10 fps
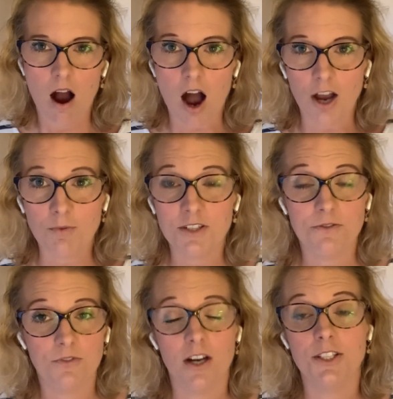I would
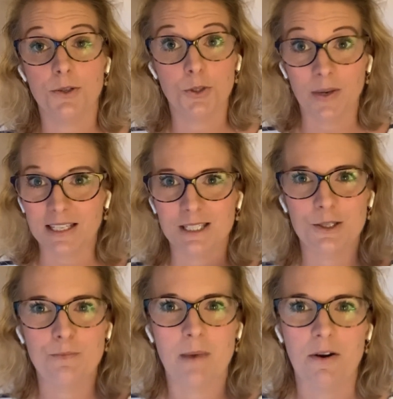advise you to
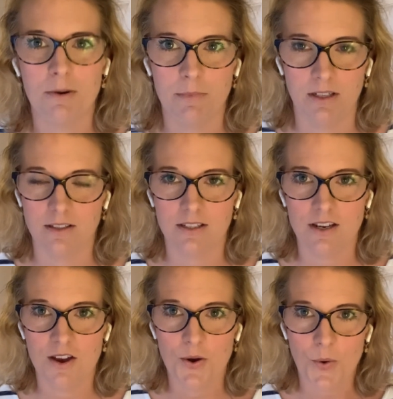experiment
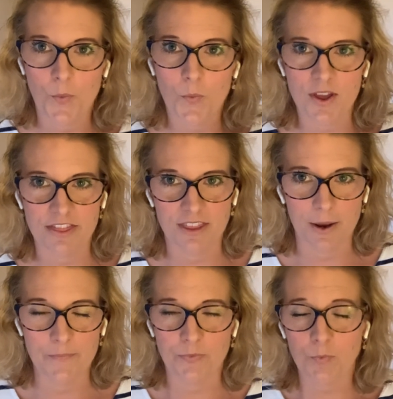with
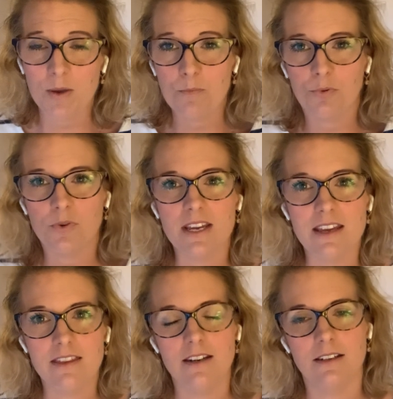them. We
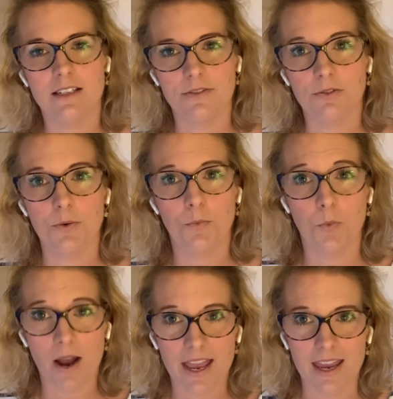breathe in a different
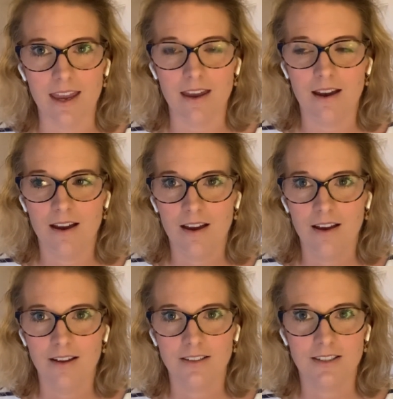way,
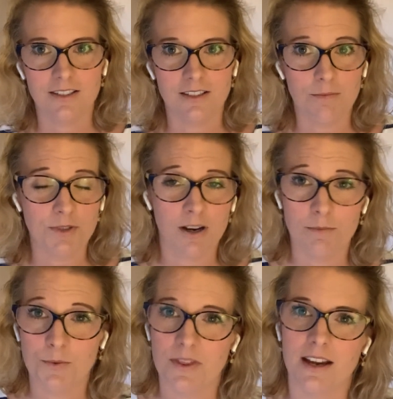
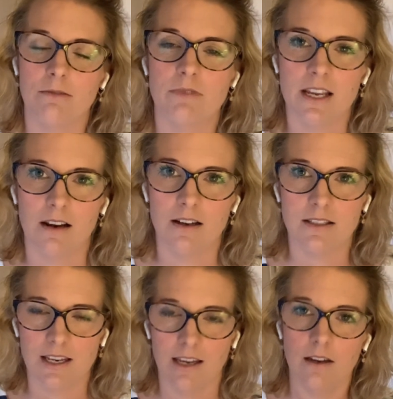sometimes without
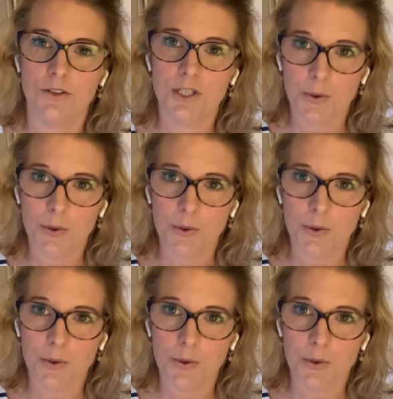realizing, to